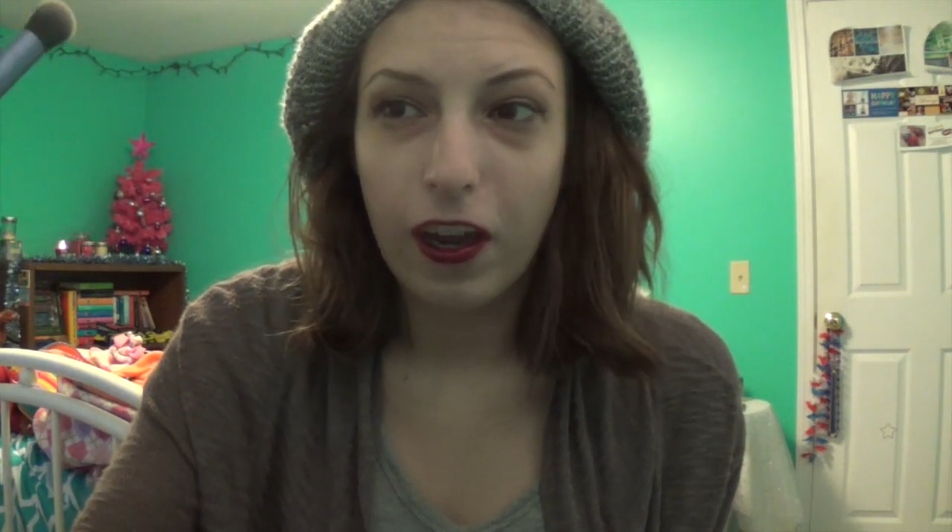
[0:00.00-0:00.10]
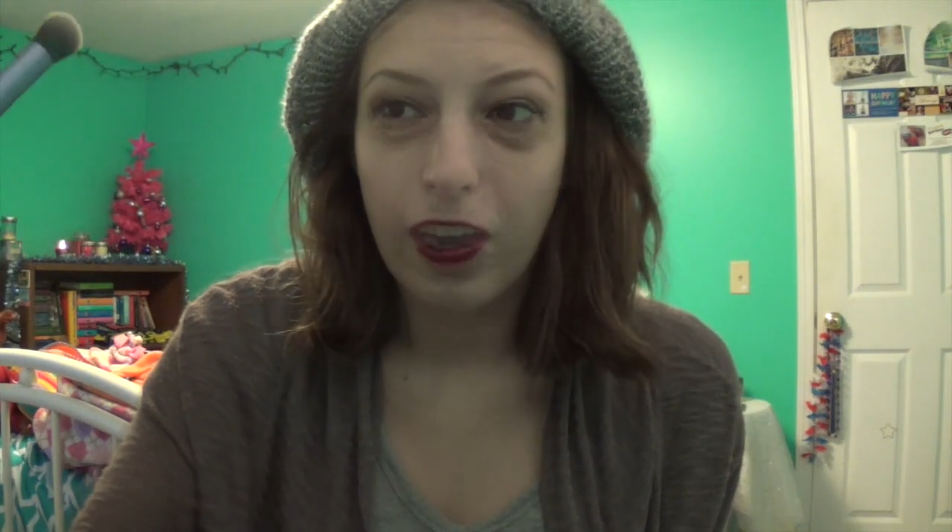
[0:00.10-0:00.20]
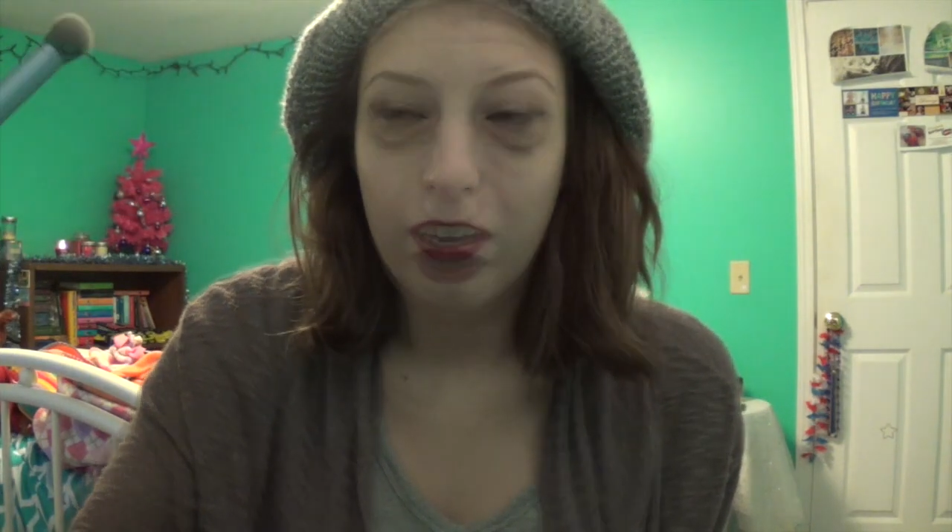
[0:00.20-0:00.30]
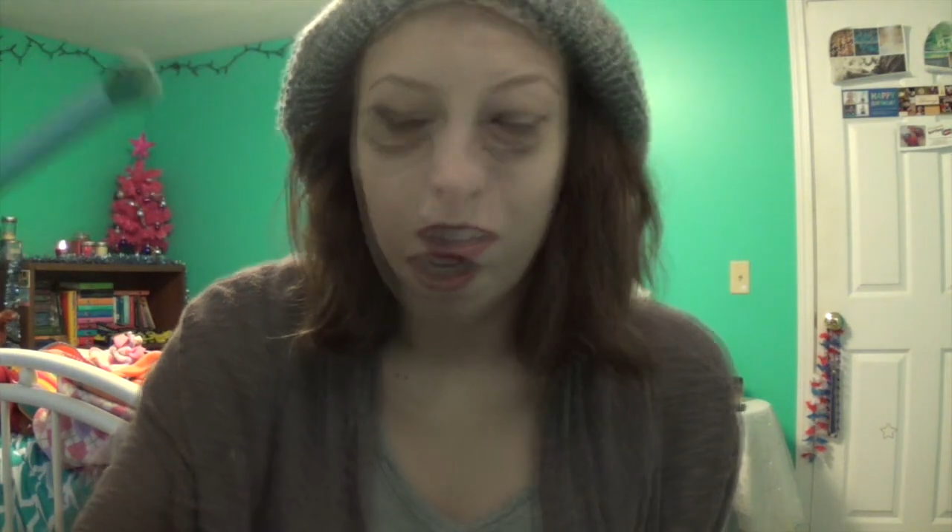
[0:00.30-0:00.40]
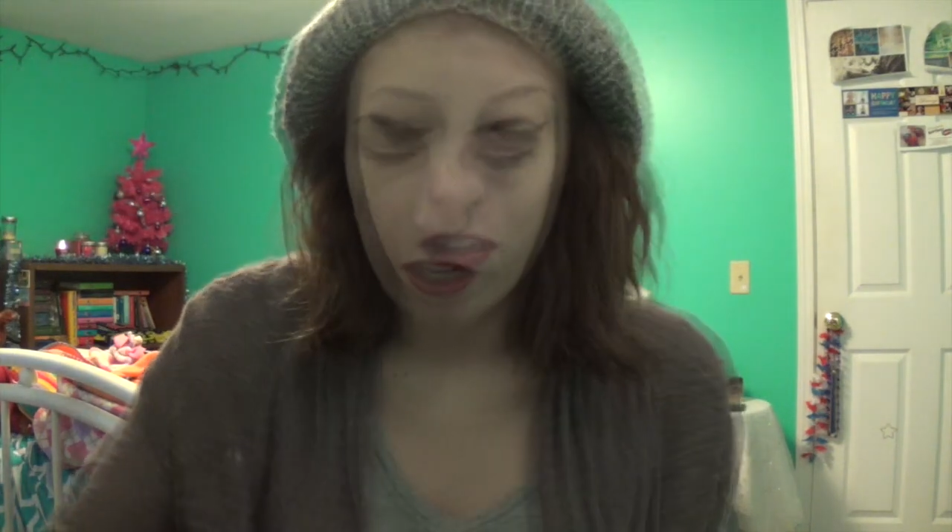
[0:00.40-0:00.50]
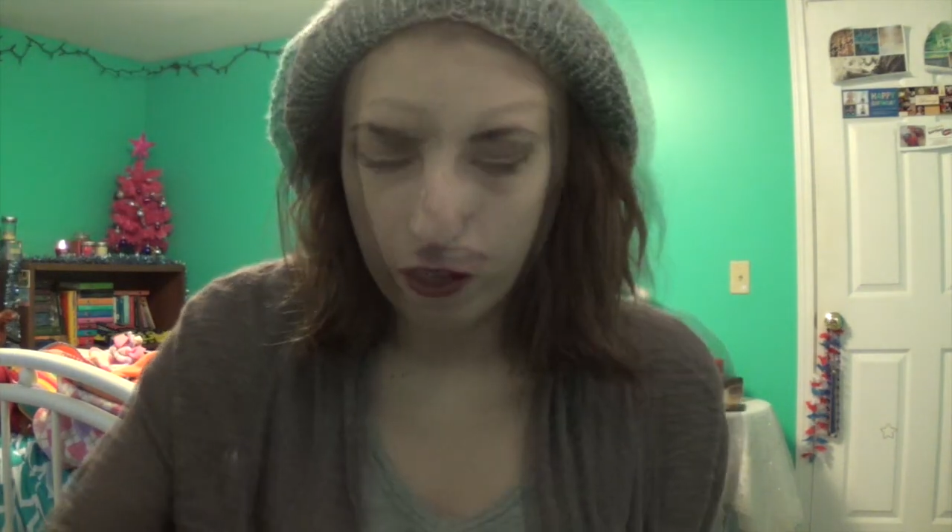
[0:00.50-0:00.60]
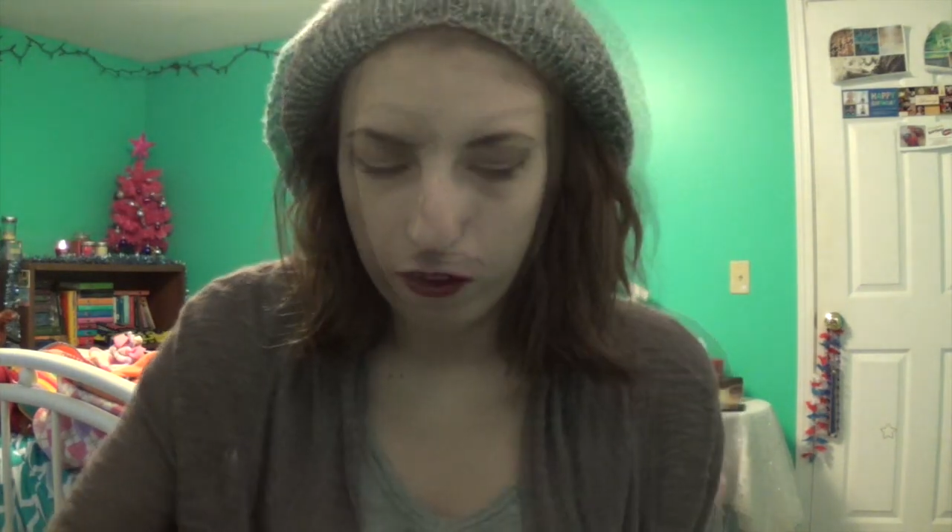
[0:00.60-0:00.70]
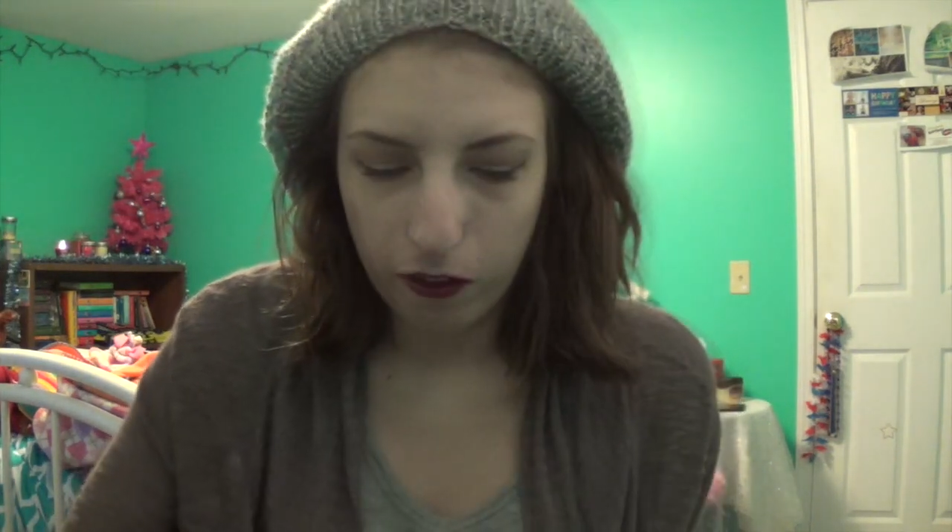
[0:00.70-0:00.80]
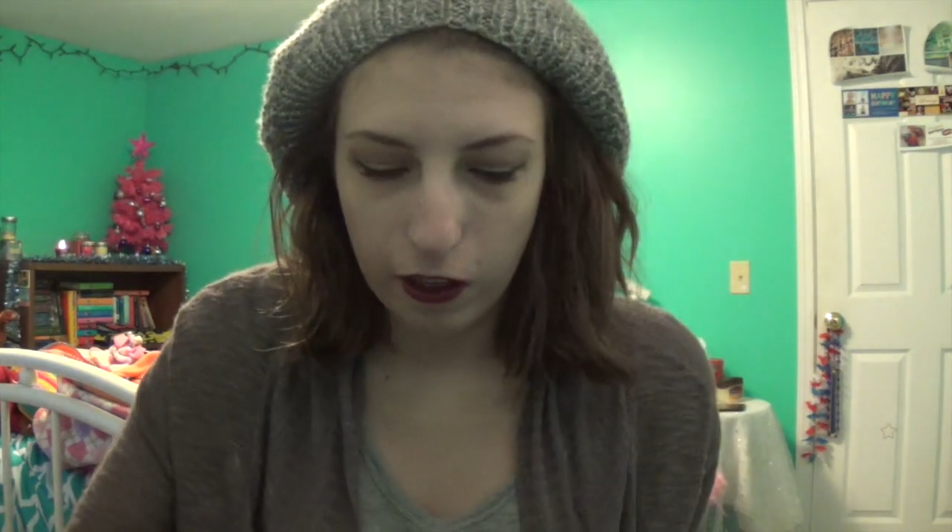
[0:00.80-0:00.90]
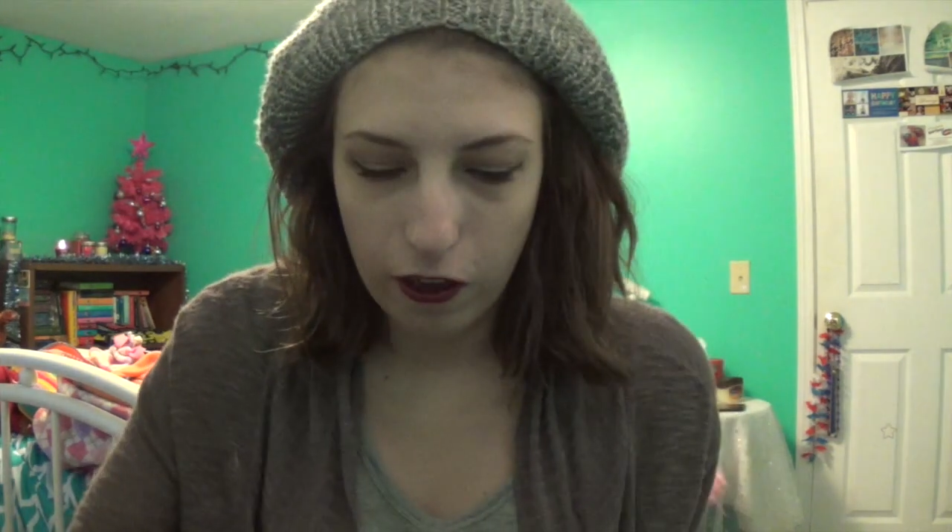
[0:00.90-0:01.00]
yeah, it
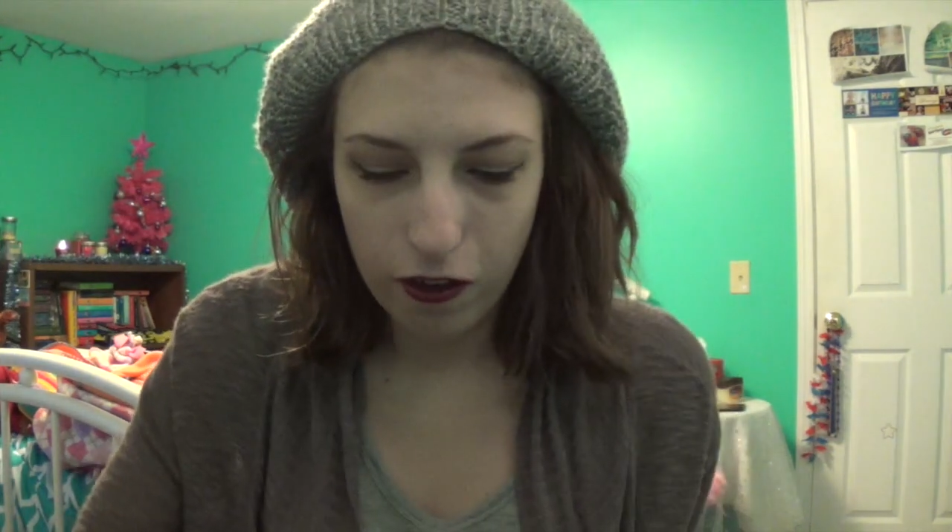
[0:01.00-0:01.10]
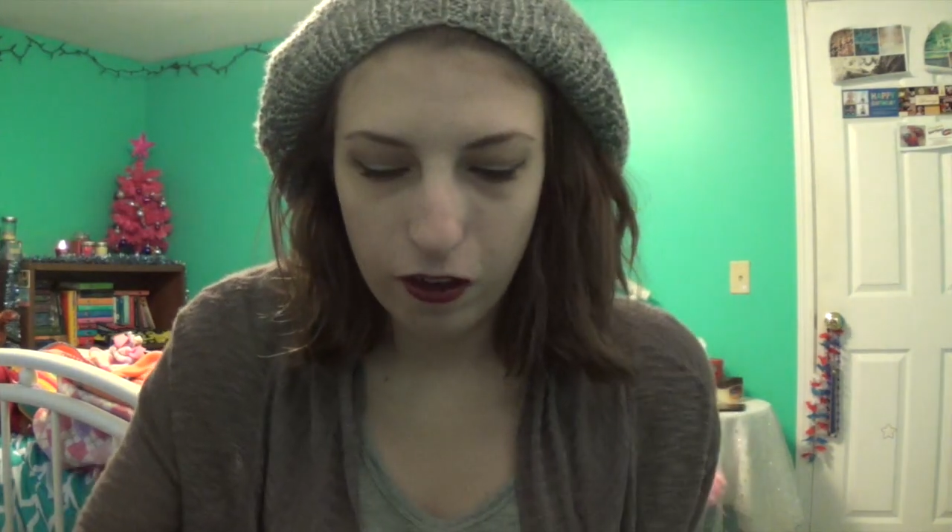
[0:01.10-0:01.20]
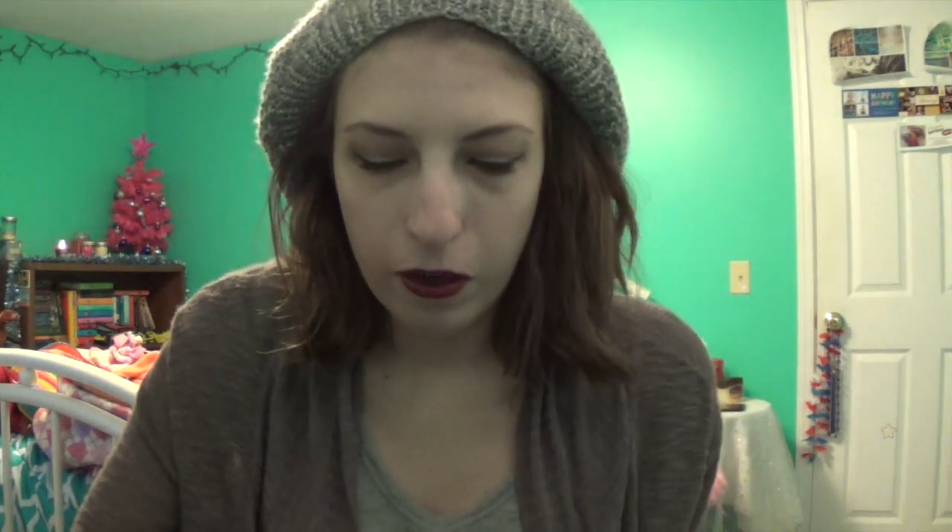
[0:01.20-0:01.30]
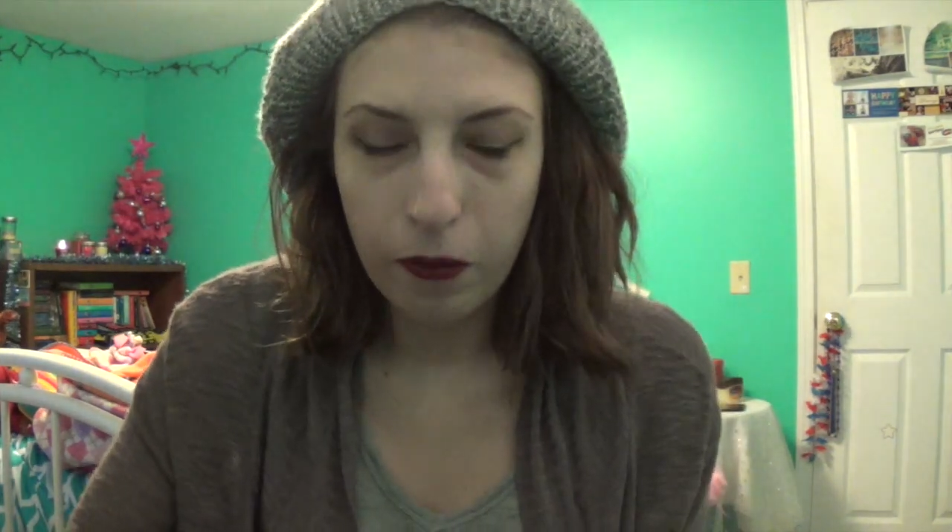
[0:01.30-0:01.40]
needs cleaned.